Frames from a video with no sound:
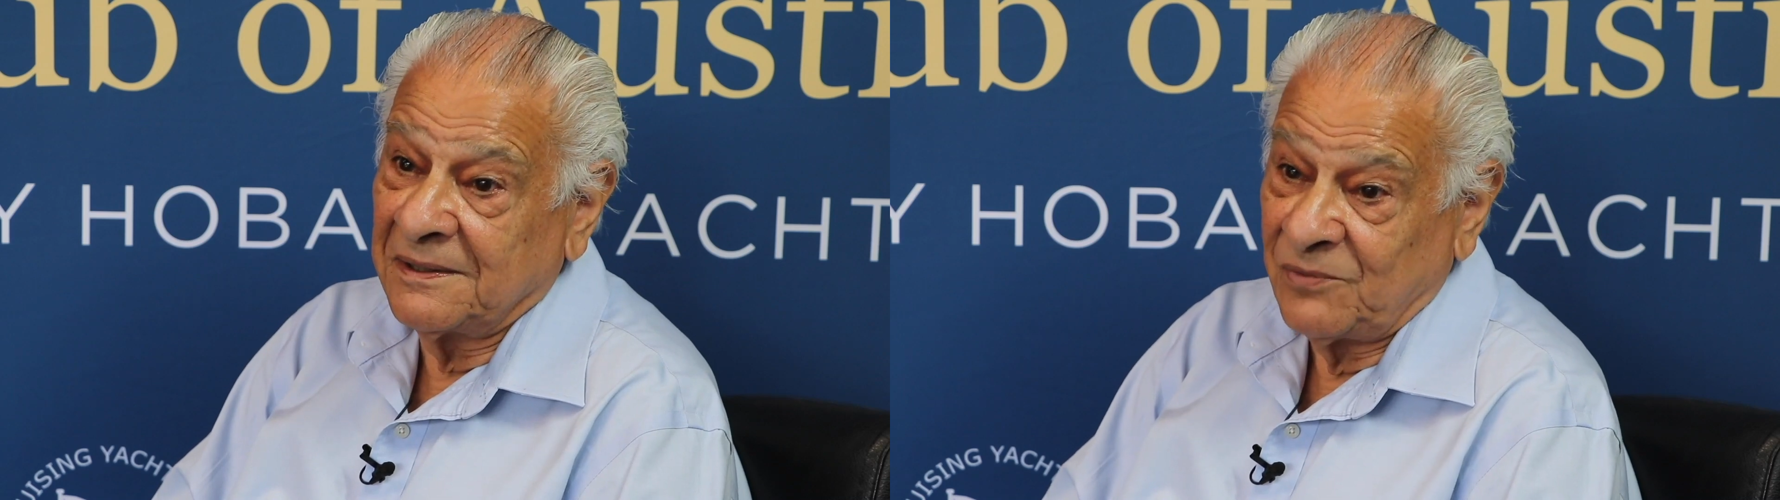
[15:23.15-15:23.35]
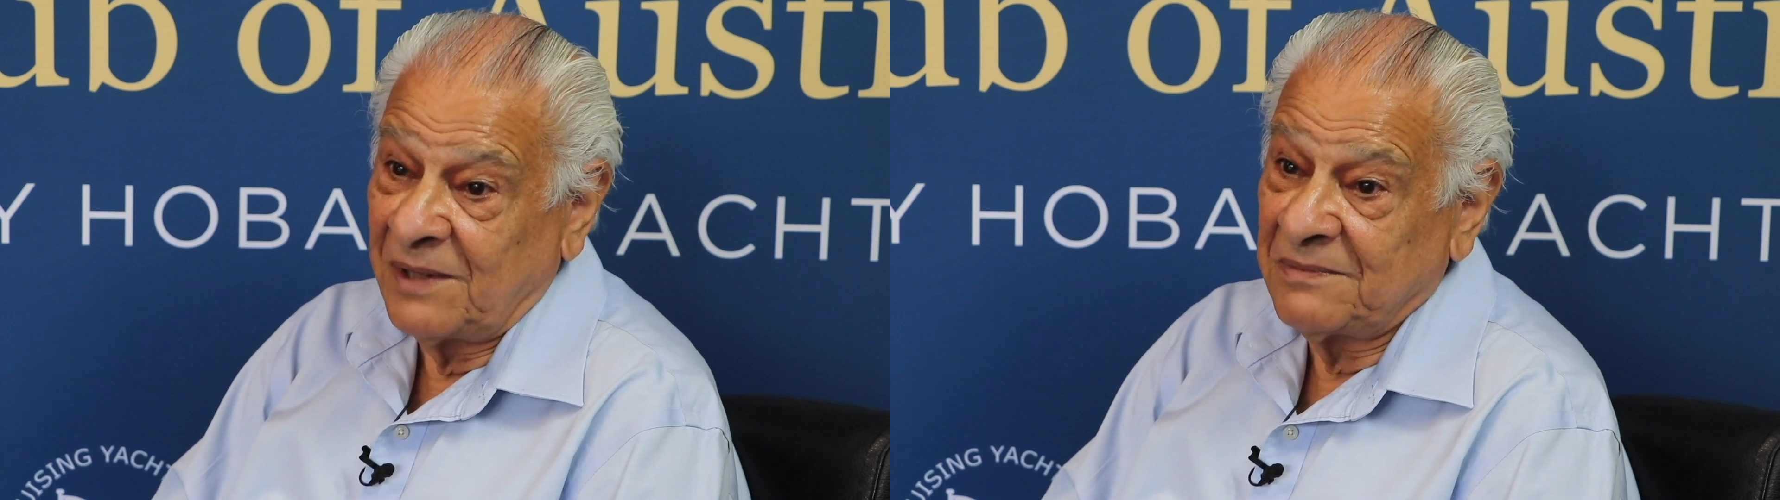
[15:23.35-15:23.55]

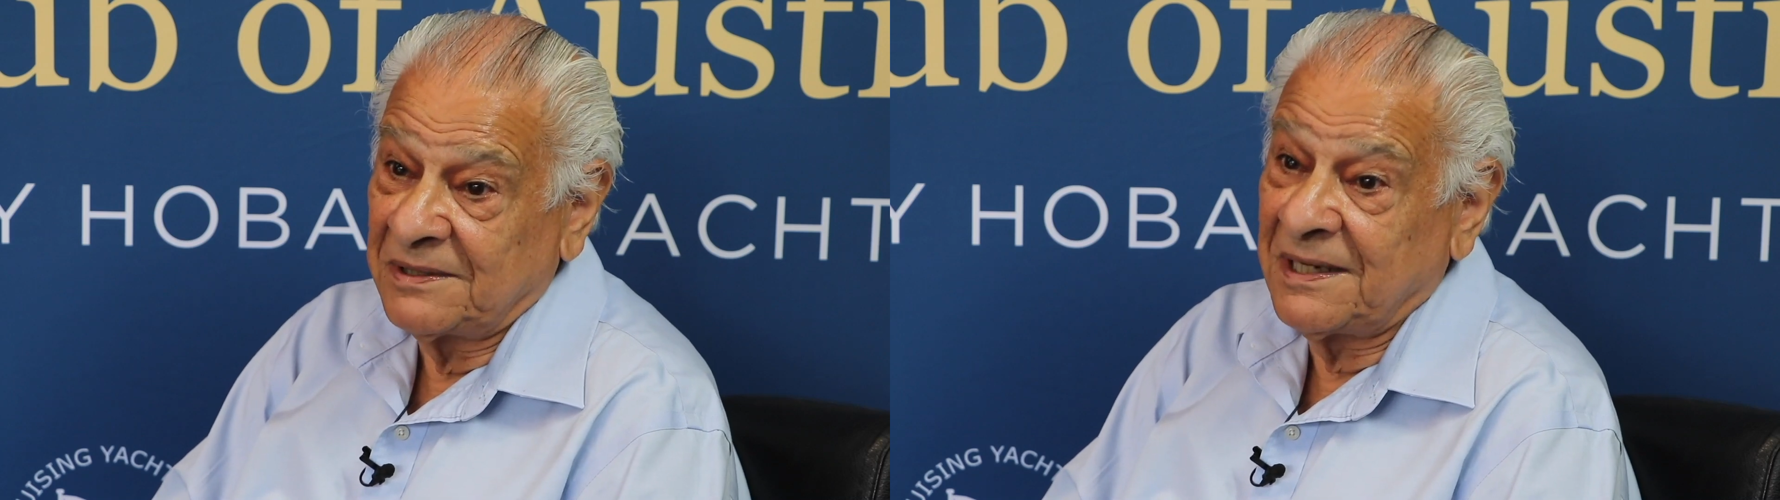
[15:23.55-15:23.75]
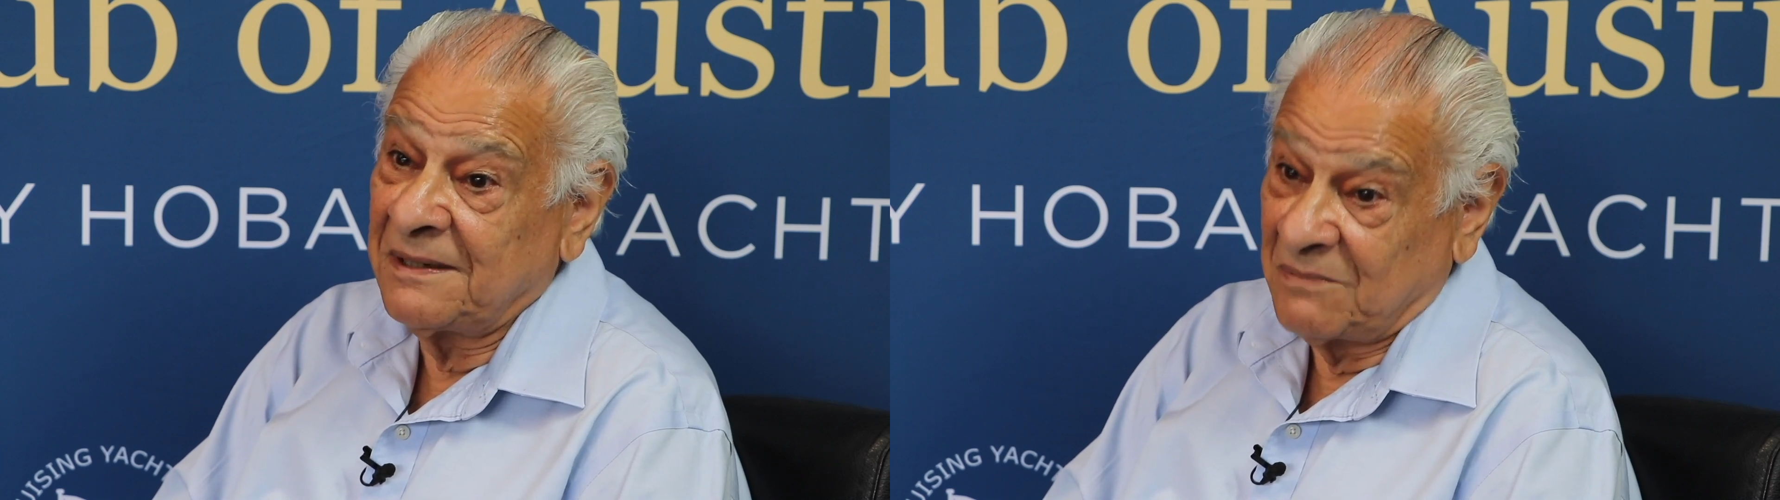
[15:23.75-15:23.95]
and
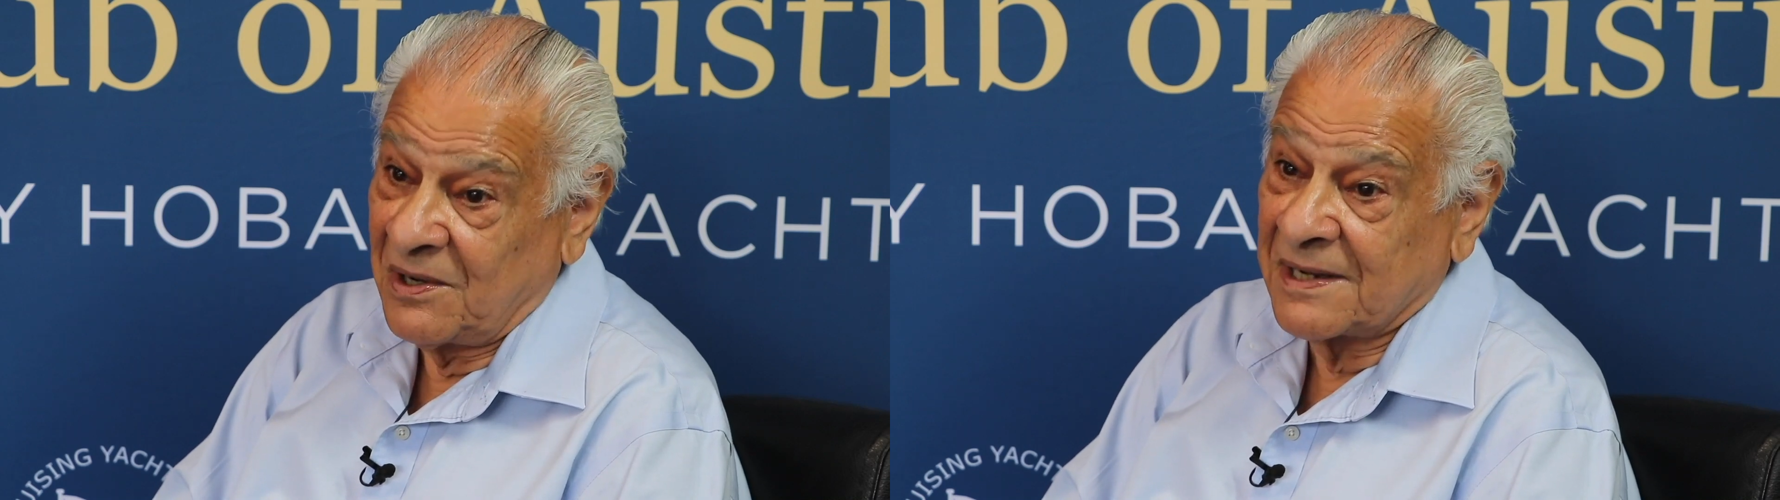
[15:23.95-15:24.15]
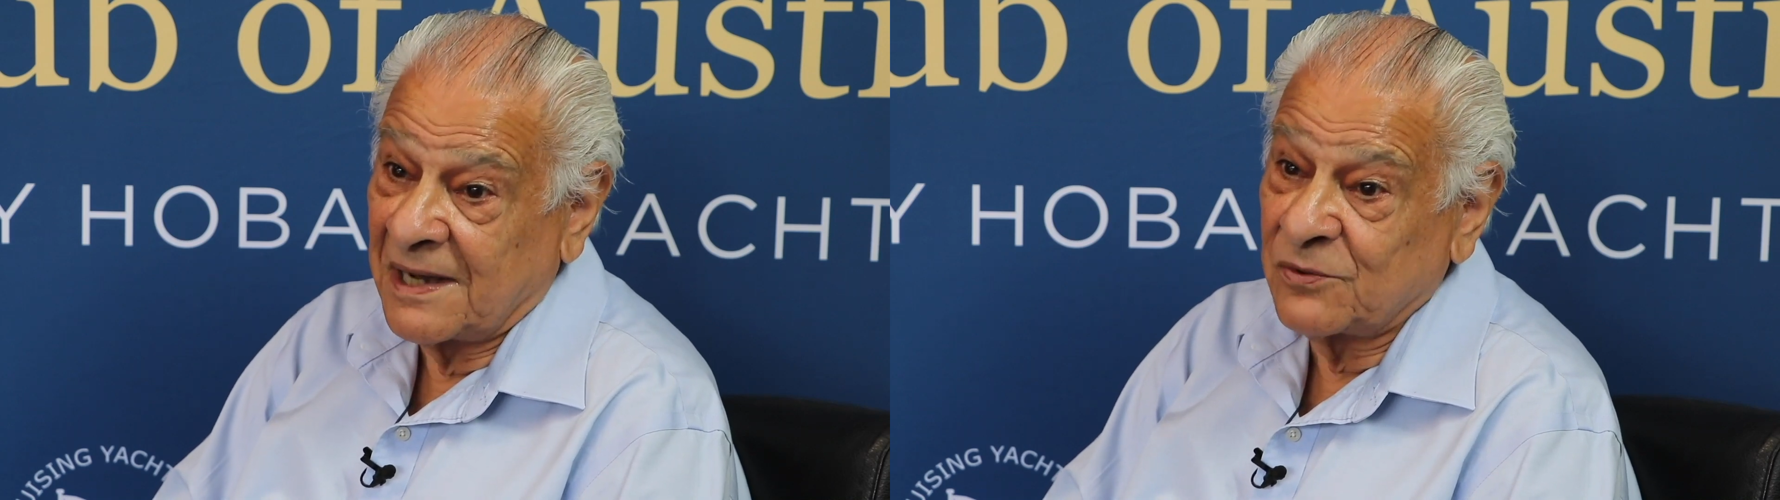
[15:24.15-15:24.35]
represent
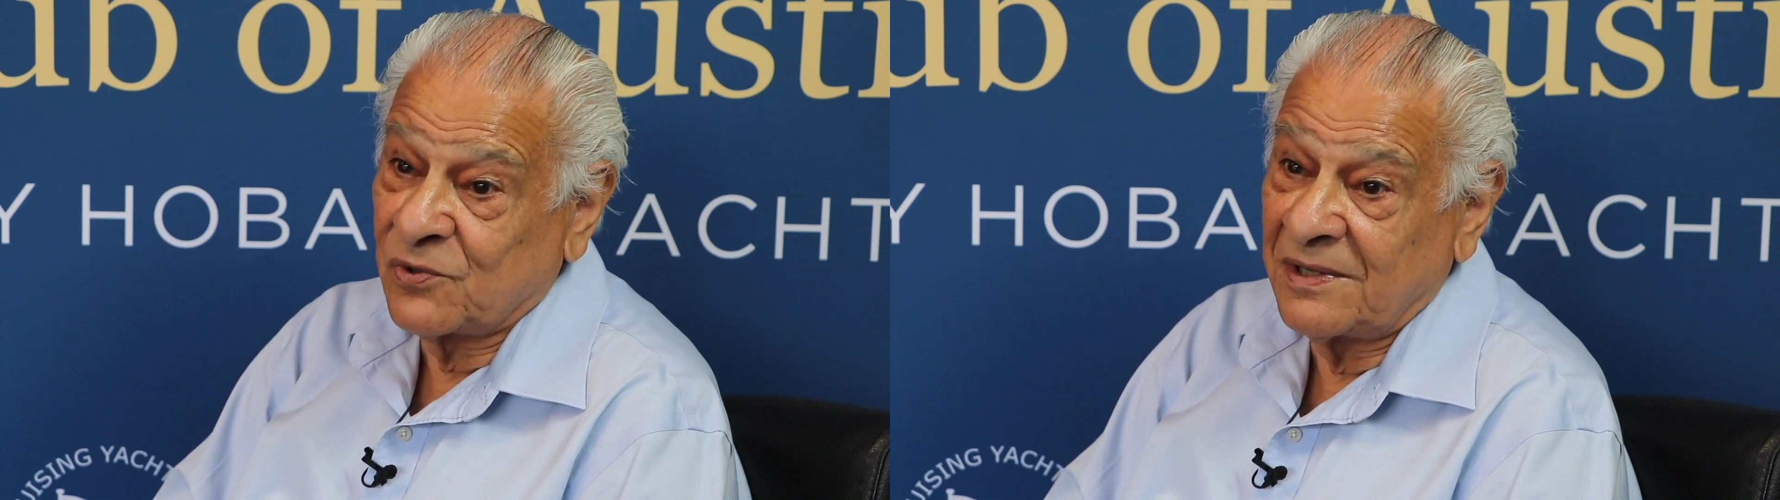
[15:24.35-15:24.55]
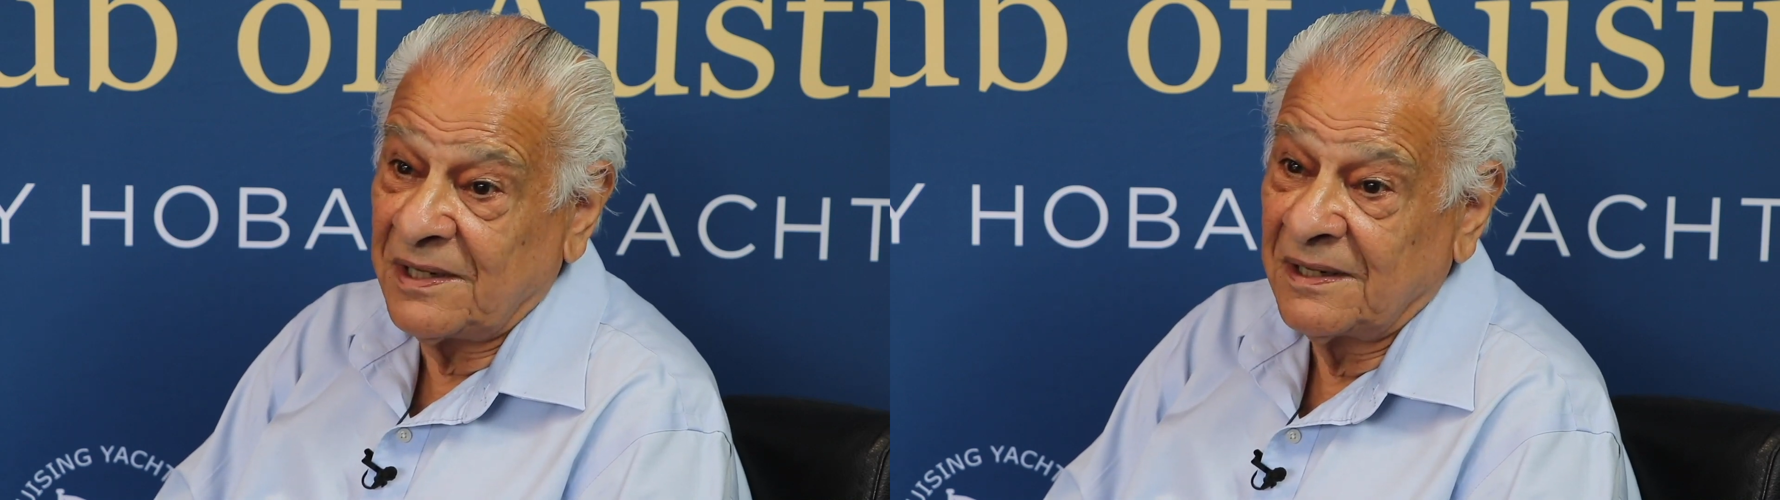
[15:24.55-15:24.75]
my
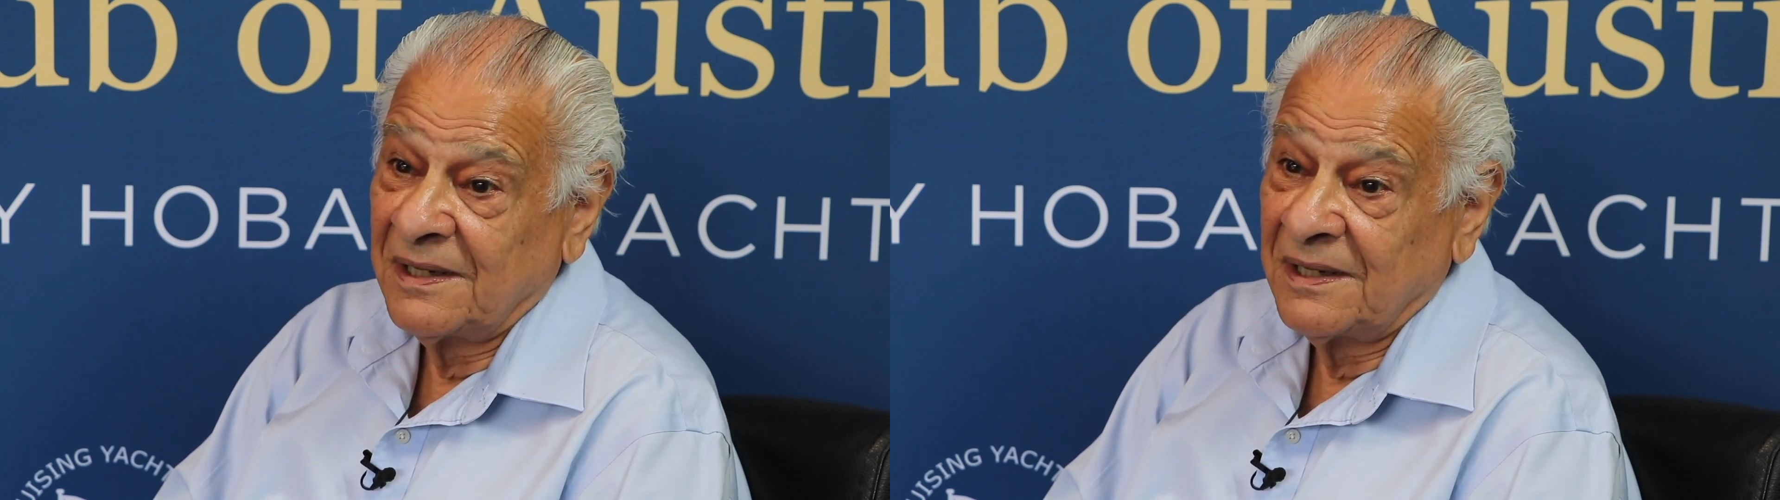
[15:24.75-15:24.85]
country.